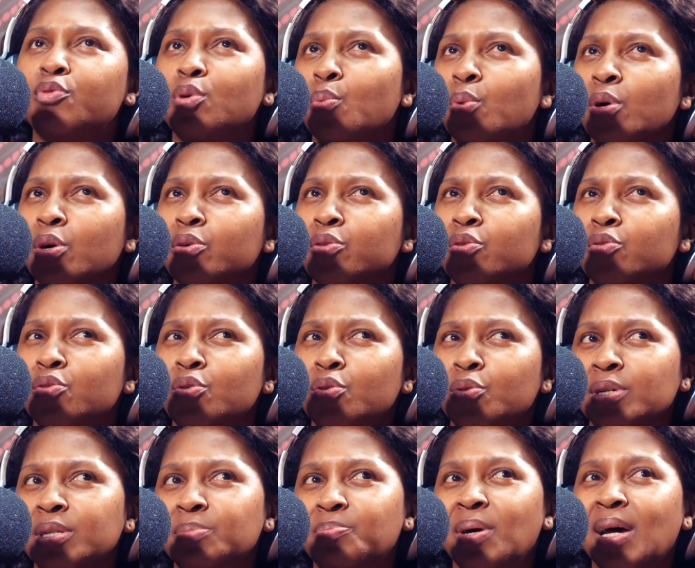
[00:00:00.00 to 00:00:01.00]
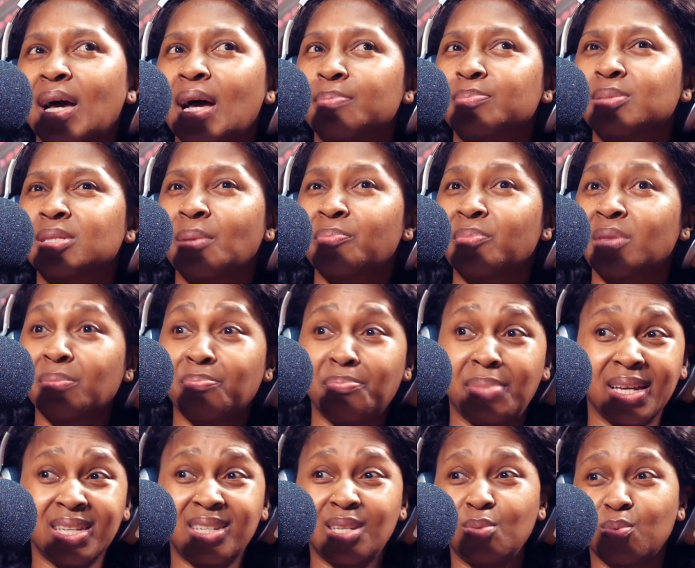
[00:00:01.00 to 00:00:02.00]
we work through it, perhaps something
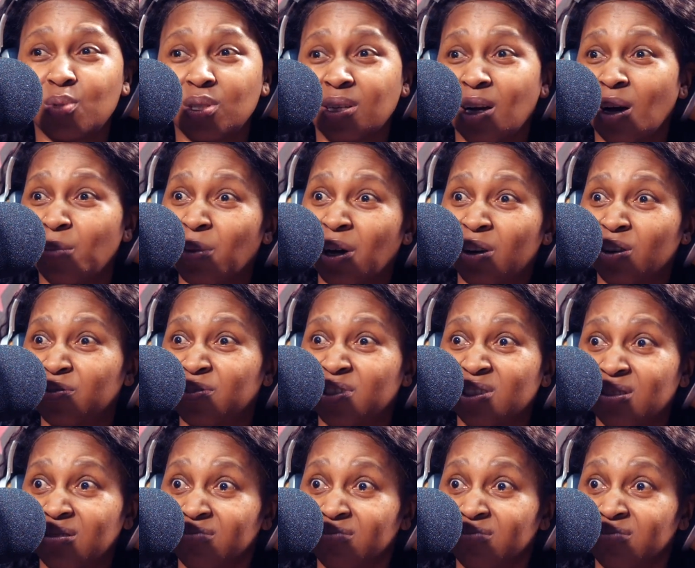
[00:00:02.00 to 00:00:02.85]
better will come out of it.